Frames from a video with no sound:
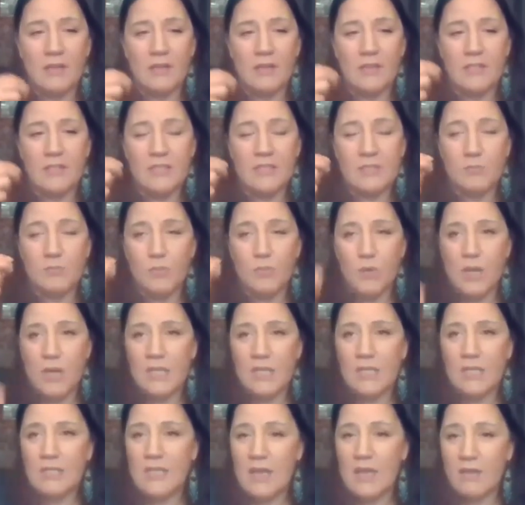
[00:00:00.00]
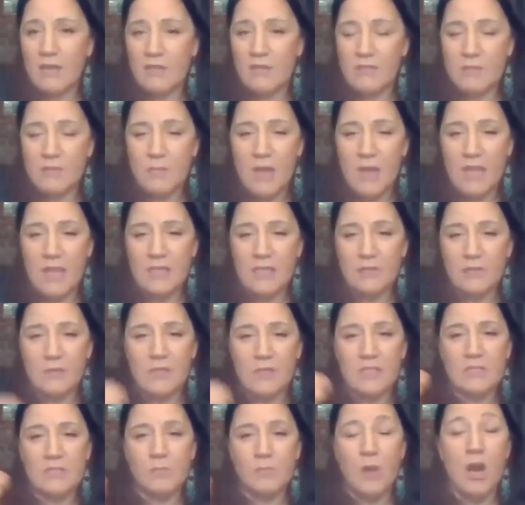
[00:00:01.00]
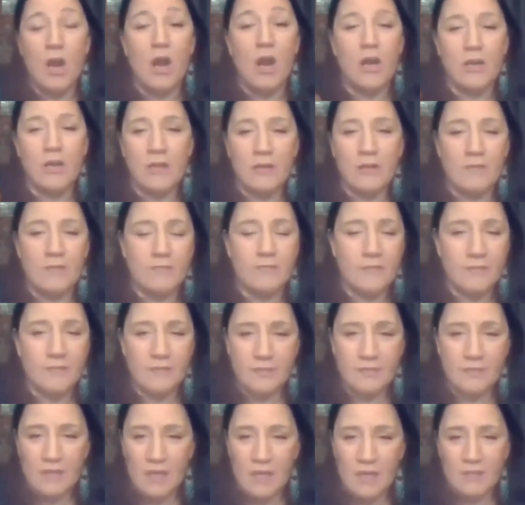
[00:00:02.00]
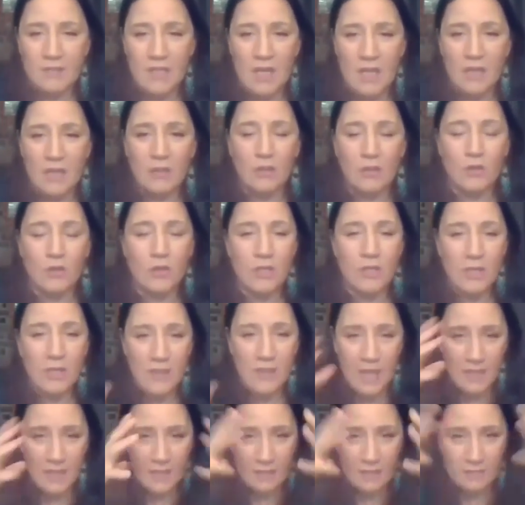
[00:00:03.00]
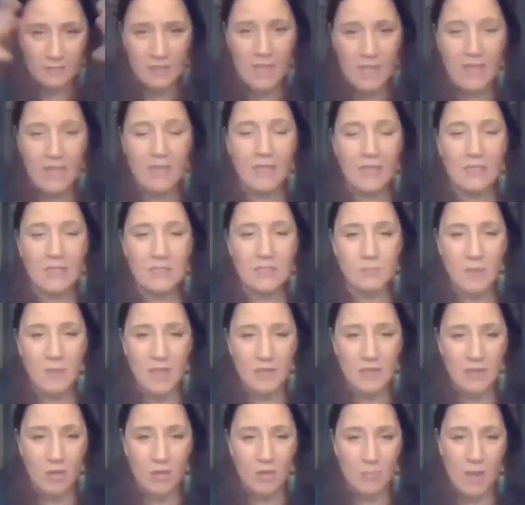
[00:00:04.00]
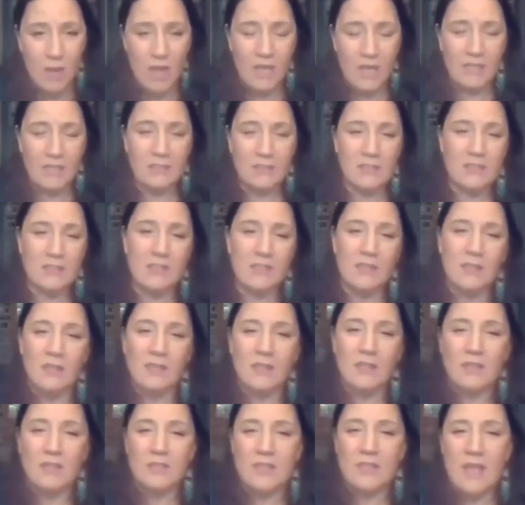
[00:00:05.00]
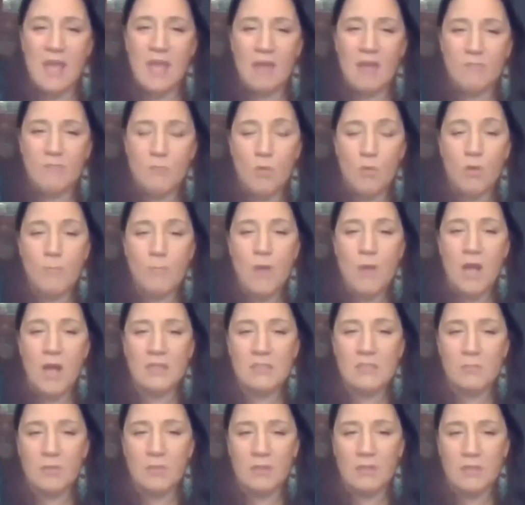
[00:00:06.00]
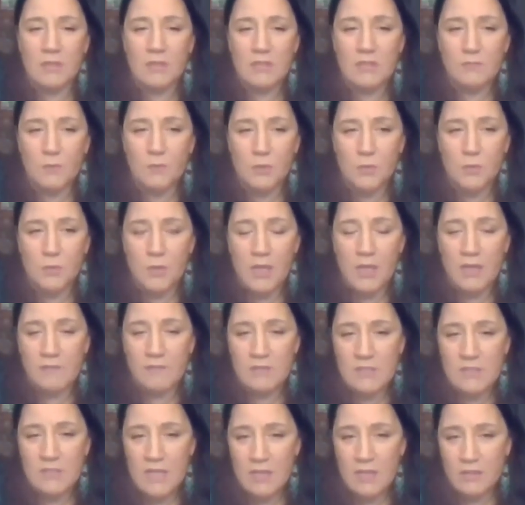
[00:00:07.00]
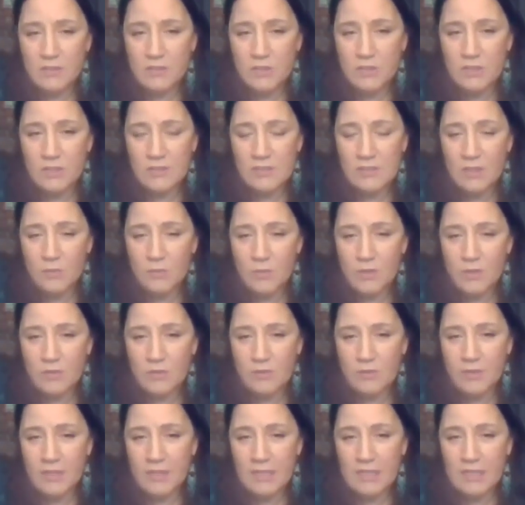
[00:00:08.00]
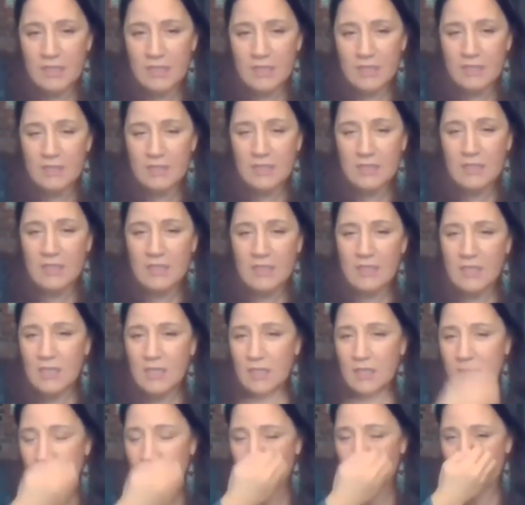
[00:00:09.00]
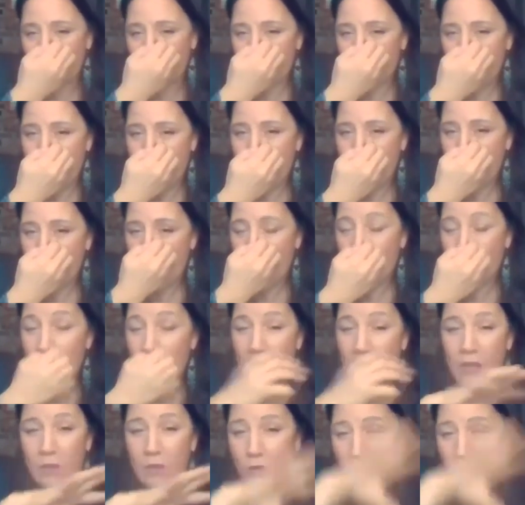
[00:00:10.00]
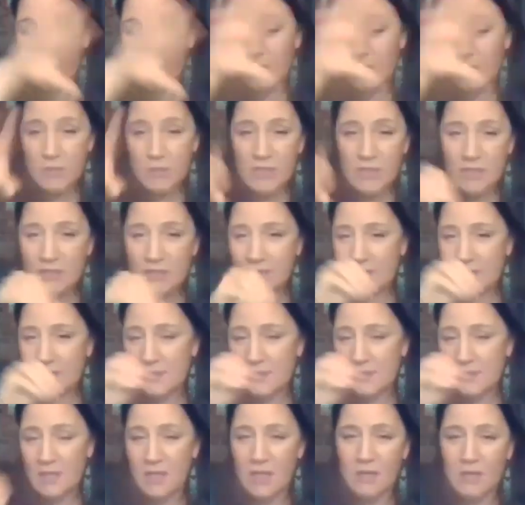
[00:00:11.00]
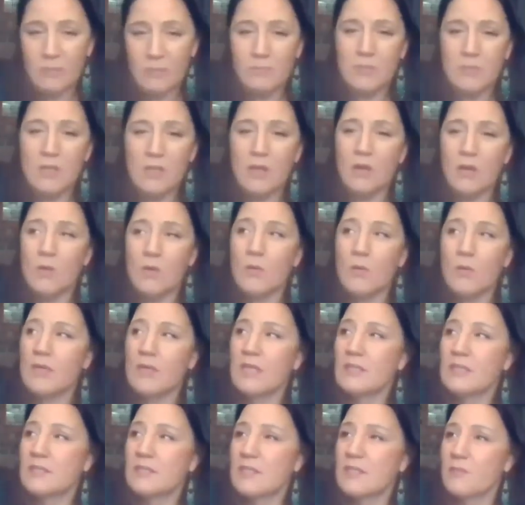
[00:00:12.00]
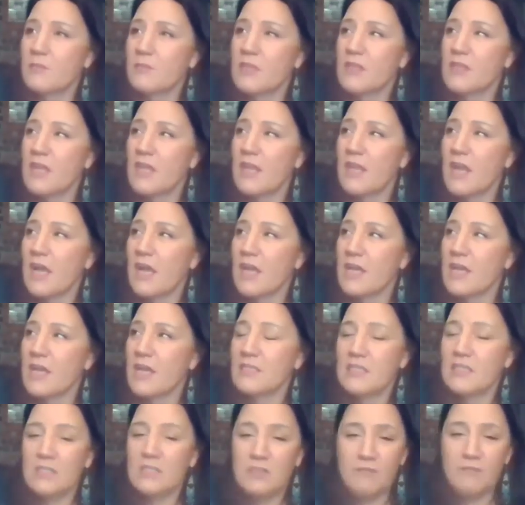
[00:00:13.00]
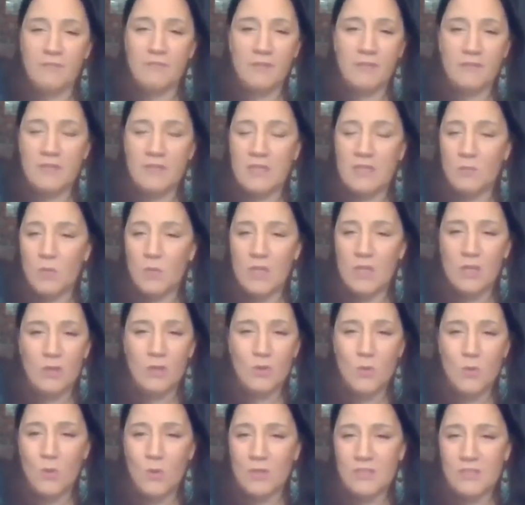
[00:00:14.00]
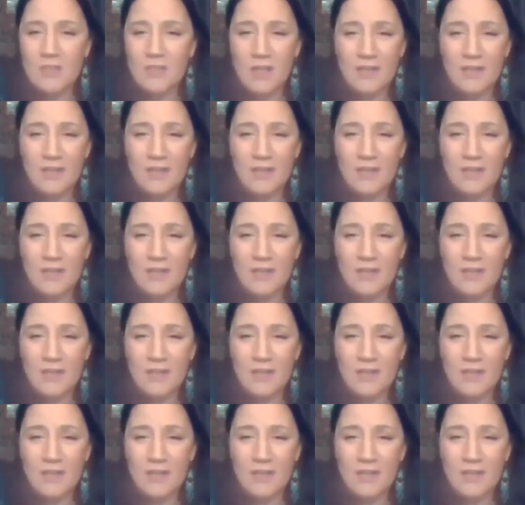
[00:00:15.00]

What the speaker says: this breaking down of the binary is part of the unlearning that can then expand our minds to have more possibilities for creative intelligence and critical thinking. And so that whole unlearning piece, is something that I teach a 15-week course